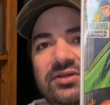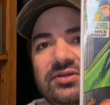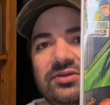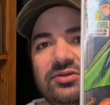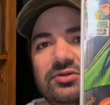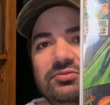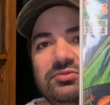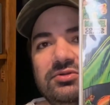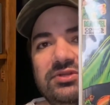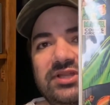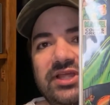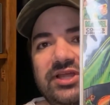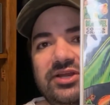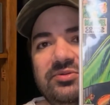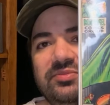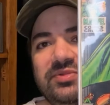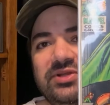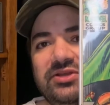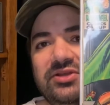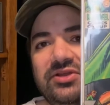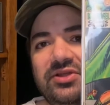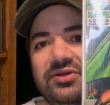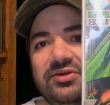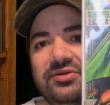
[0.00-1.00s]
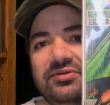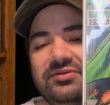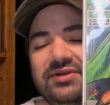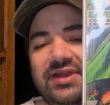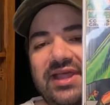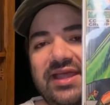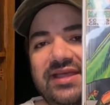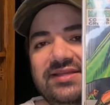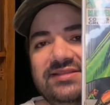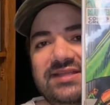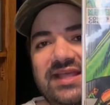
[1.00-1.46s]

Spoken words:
who will later be known as